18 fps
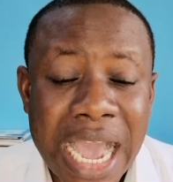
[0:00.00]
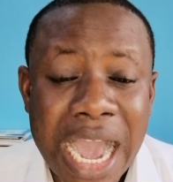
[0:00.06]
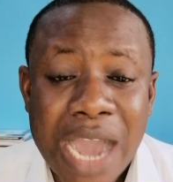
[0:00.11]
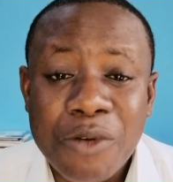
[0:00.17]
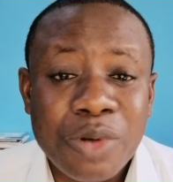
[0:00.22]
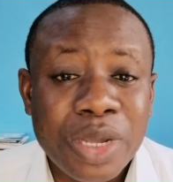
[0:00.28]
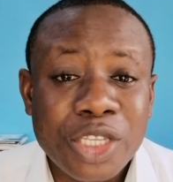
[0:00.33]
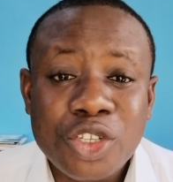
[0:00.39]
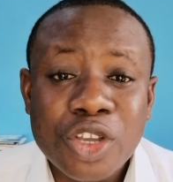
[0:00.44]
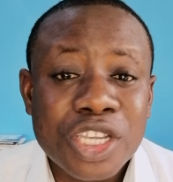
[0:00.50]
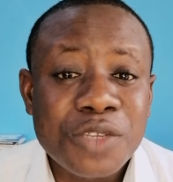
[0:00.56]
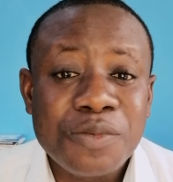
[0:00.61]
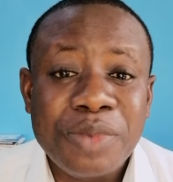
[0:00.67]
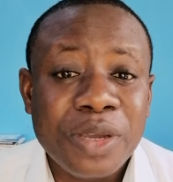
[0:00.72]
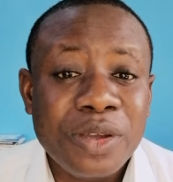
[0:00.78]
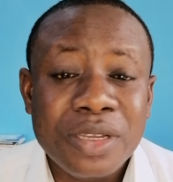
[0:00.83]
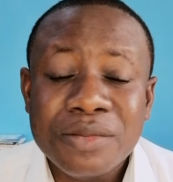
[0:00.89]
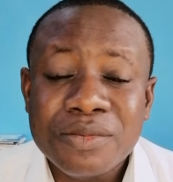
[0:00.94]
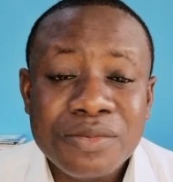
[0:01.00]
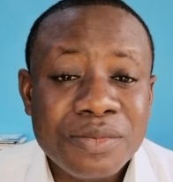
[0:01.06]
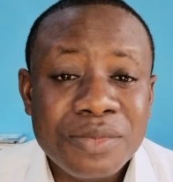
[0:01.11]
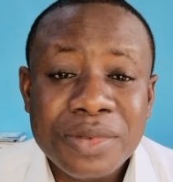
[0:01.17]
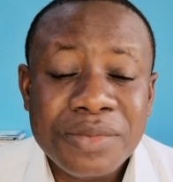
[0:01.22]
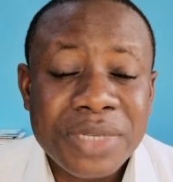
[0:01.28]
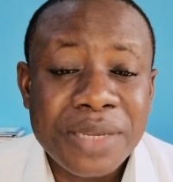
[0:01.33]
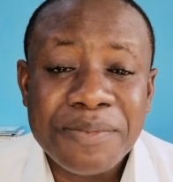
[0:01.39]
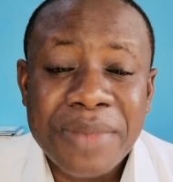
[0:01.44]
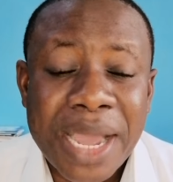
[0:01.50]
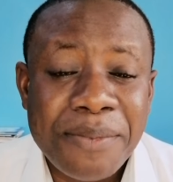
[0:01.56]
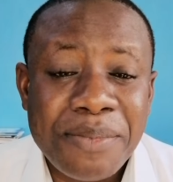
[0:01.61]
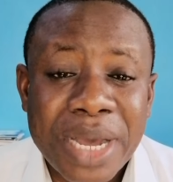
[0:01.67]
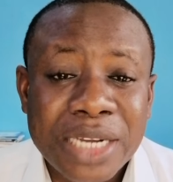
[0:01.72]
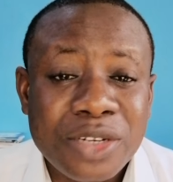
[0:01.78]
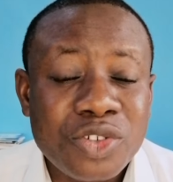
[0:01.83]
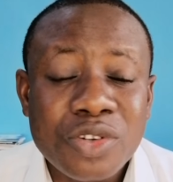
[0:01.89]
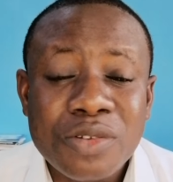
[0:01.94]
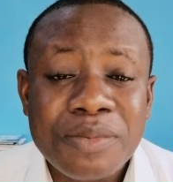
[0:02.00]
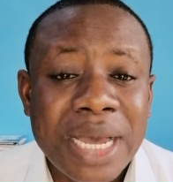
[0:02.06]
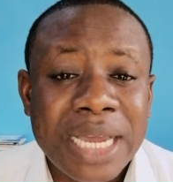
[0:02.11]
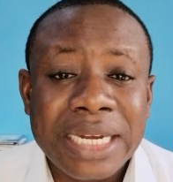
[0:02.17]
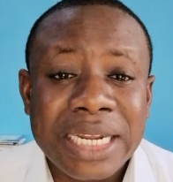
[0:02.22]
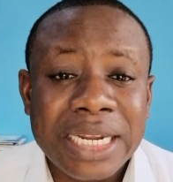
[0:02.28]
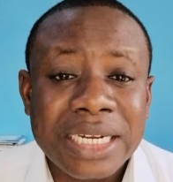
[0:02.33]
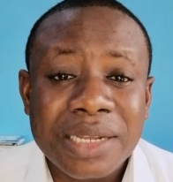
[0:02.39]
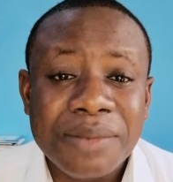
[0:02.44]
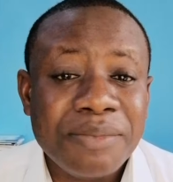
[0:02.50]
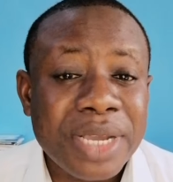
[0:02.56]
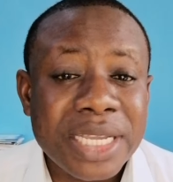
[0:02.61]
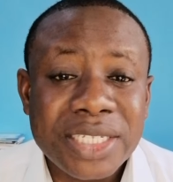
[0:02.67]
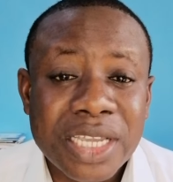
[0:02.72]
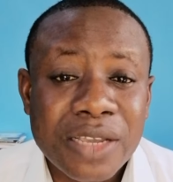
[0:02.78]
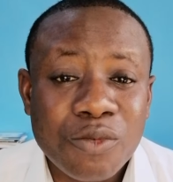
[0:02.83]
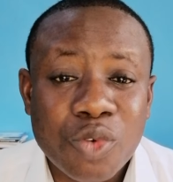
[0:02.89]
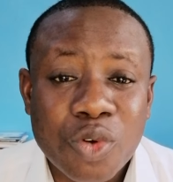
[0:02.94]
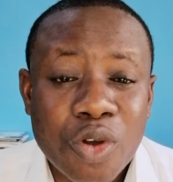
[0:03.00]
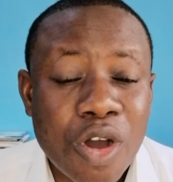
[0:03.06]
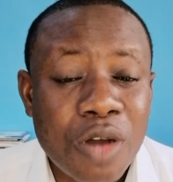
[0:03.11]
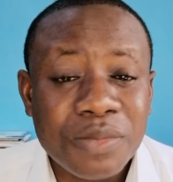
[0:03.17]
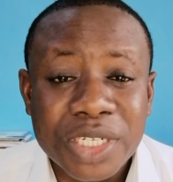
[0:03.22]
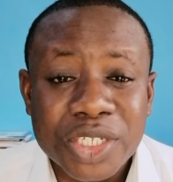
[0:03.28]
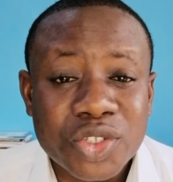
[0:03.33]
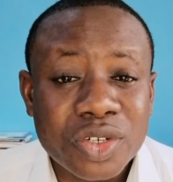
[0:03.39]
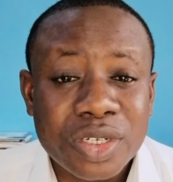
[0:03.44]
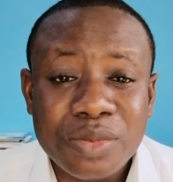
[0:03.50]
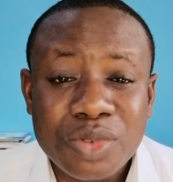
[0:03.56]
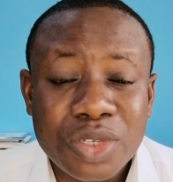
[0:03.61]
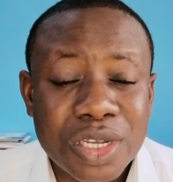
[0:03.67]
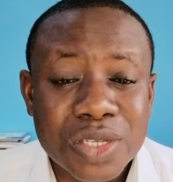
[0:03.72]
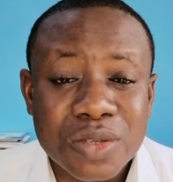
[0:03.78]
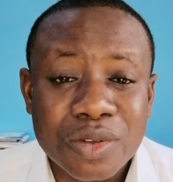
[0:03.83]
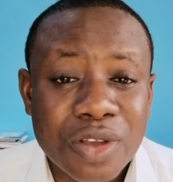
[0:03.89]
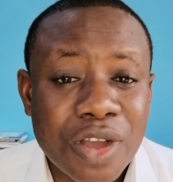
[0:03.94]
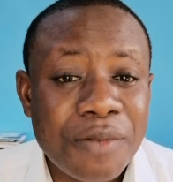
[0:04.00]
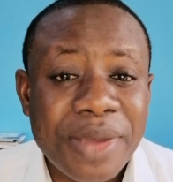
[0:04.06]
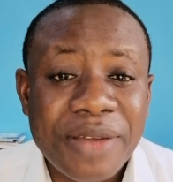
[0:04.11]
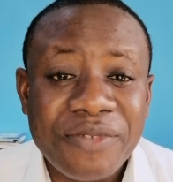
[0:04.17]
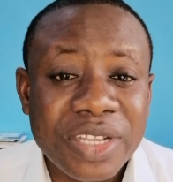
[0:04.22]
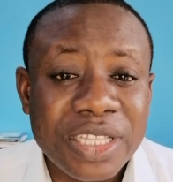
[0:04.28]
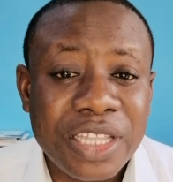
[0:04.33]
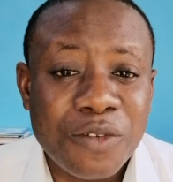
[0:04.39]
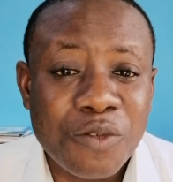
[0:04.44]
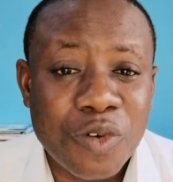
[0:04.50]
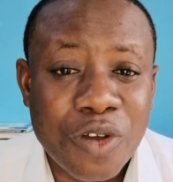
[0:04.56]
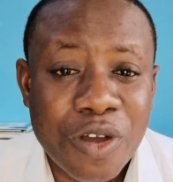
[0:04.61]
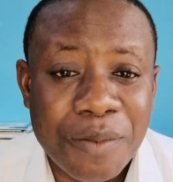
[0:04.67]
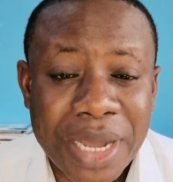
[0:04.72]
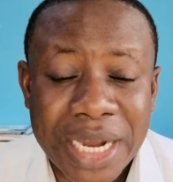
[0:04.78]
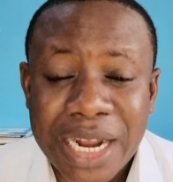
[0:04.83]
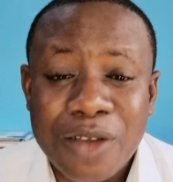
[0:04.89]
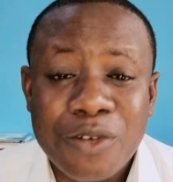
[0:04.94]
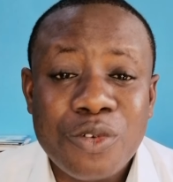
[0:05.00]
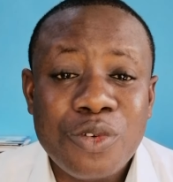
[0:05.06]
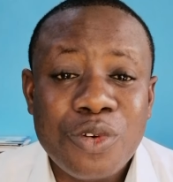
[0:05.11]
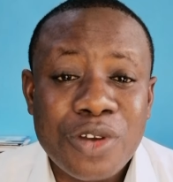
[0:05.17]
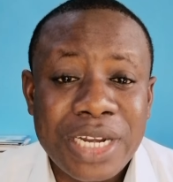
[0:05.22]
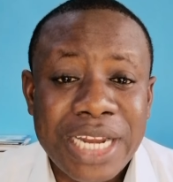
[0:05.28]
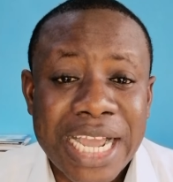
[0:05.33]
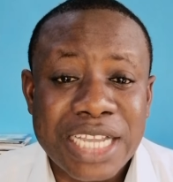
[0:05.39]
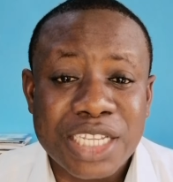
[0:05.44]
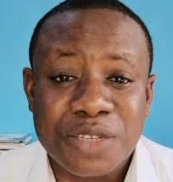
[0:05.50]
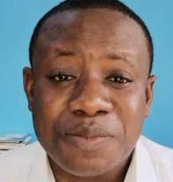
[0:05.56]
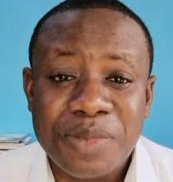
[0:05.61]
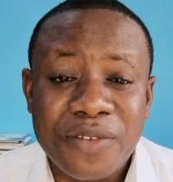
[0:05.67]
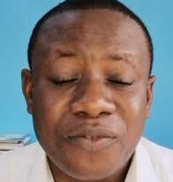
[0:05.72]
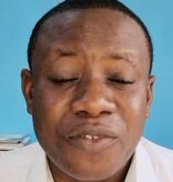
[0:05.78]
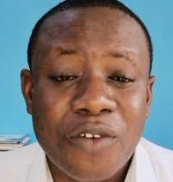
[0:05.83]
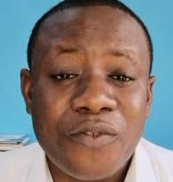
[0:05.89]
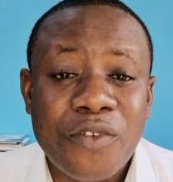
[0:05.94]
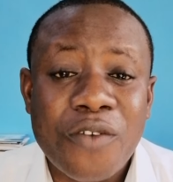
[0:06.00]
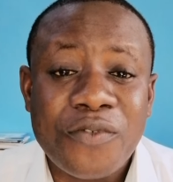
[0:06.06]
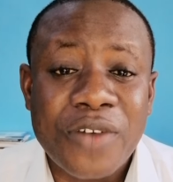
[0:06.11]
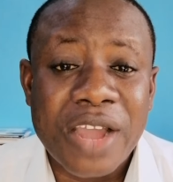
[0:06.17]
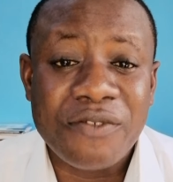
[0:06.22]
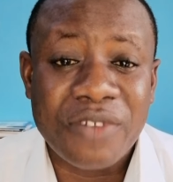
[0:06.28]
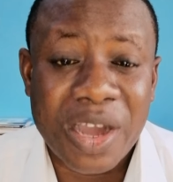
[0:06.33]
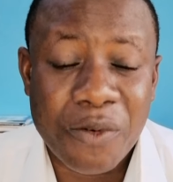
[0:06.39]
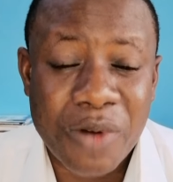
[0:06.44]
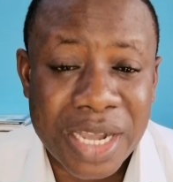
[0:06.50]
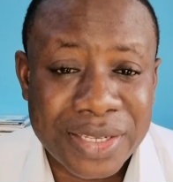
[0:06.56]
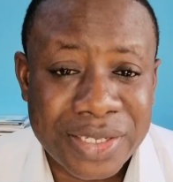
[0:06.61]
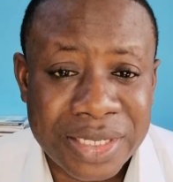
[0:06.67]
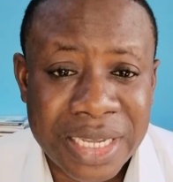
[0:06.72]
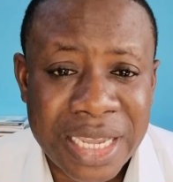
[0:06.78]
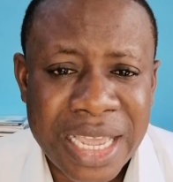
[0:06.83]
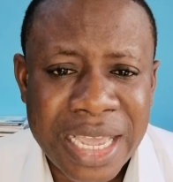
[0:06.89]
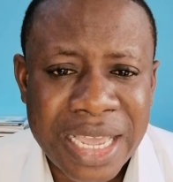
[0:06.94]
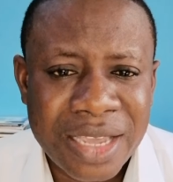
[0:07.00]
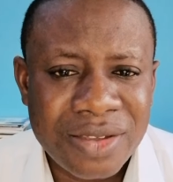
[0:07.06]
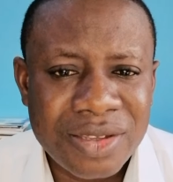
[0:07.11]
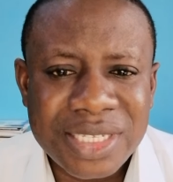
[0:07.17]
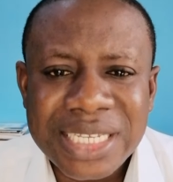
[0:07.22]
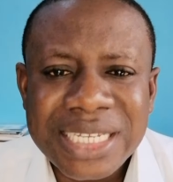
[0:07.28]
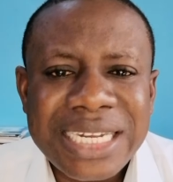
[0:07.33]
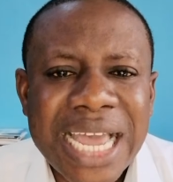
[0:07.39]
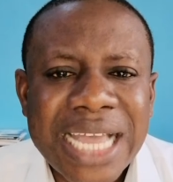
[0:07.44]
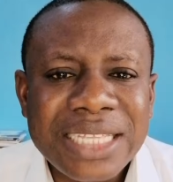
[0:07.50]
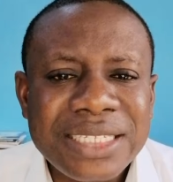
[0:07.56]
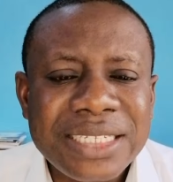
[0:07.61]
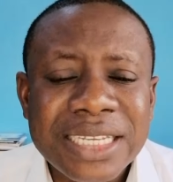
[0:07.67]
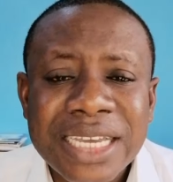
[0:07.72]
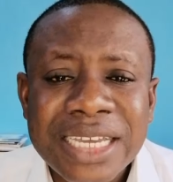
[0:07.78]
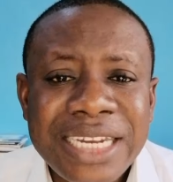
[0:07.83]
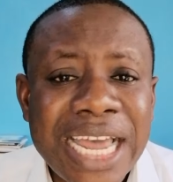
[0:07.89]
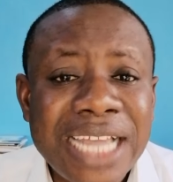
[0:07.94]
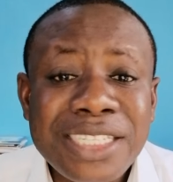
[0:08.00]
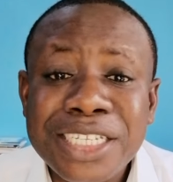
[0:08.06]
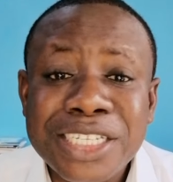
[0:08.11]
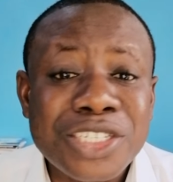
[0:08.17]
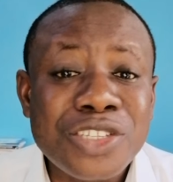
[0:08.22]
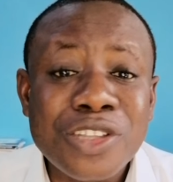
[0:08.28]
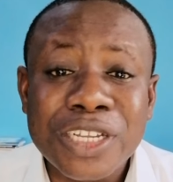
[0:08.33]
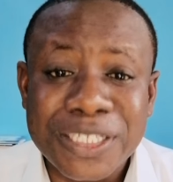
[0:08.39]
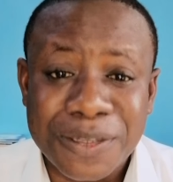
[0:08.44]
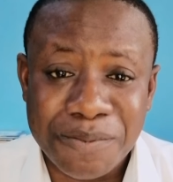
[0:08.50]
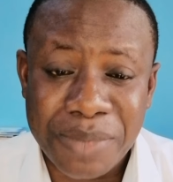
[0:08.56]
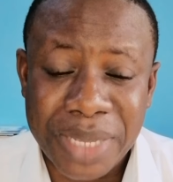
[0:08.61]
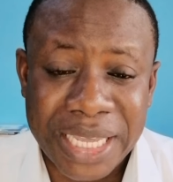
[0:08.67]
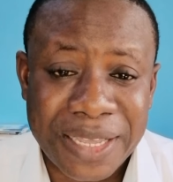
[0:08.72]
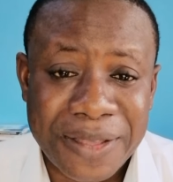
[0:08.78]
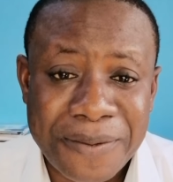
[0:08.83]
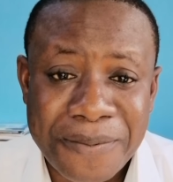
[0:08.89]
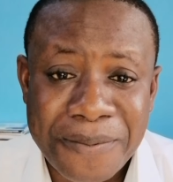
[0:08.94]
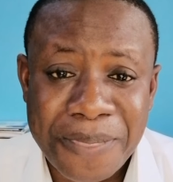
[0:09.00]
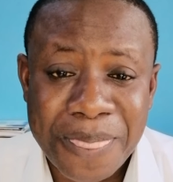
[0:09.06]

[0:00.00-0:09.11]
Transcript: I will just be in my bathroom and then the message will come, the scriptures will come, everything will come. And I could go there and speak for 4 or 5 hours. You see, that is not me.